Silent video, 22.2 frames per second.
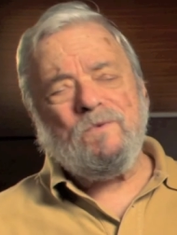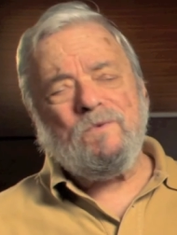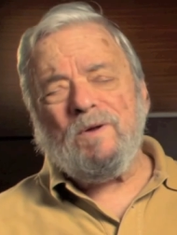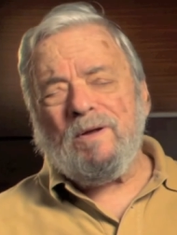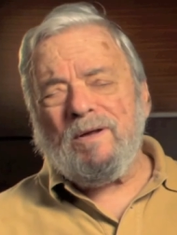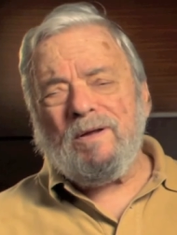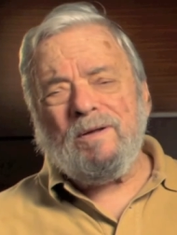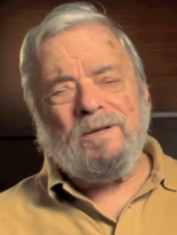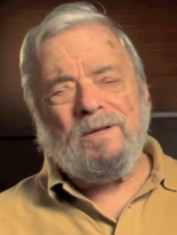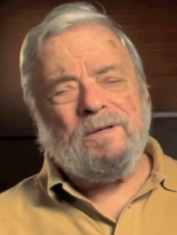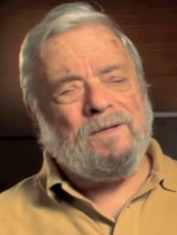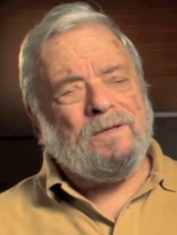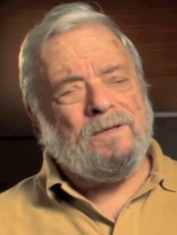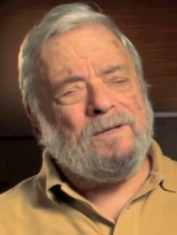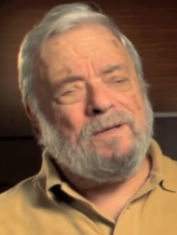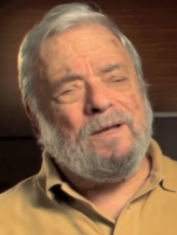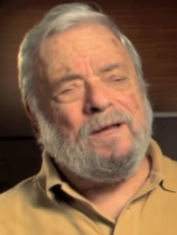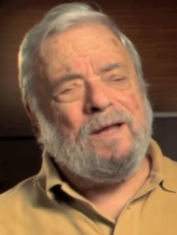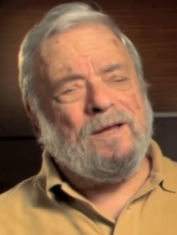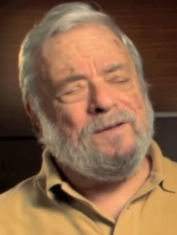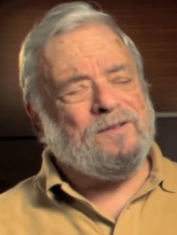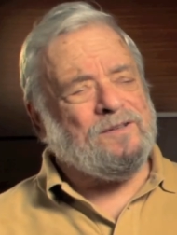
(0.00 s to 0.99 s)
uh,
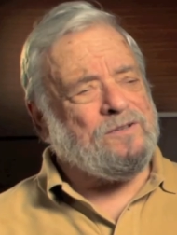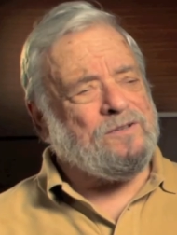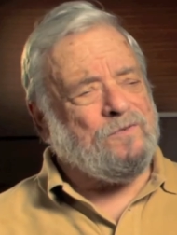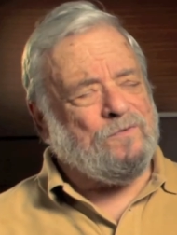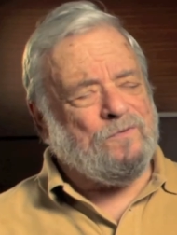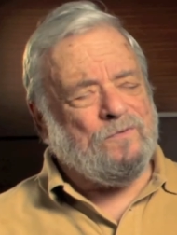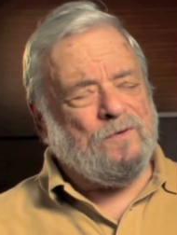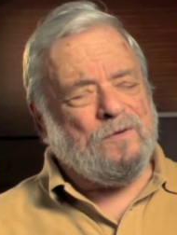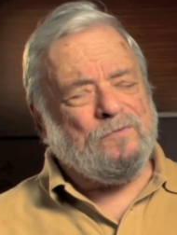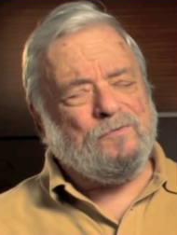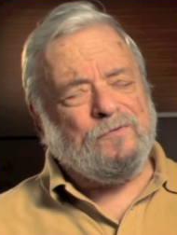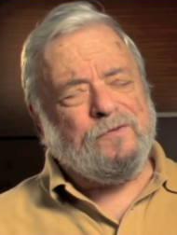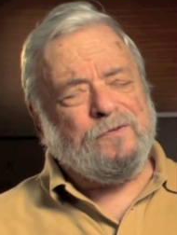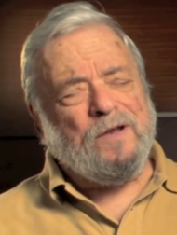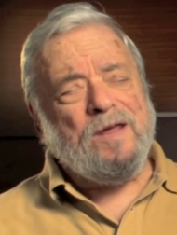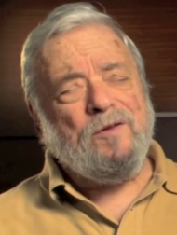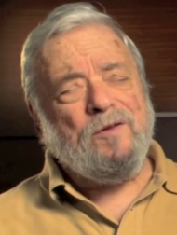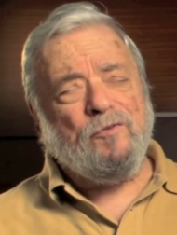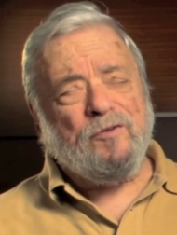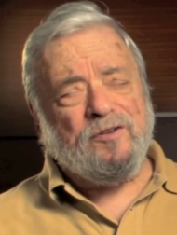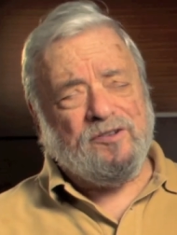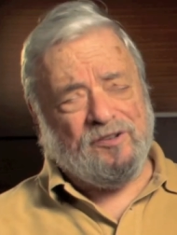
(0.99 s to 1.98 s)
has such
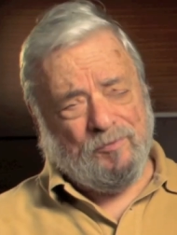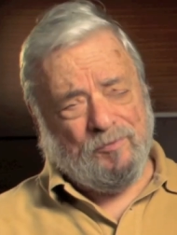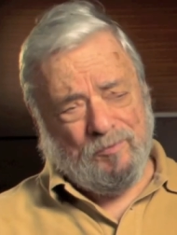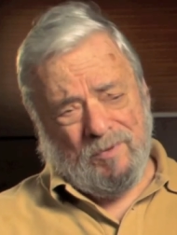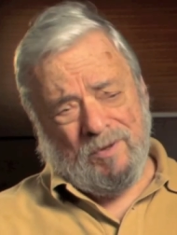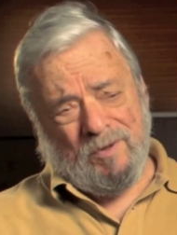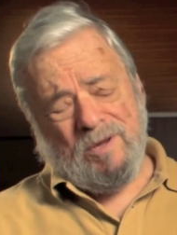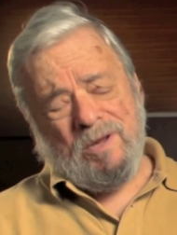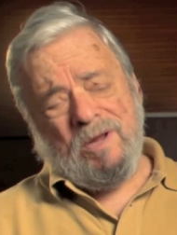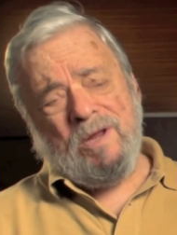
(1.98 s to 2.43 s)
flavorsome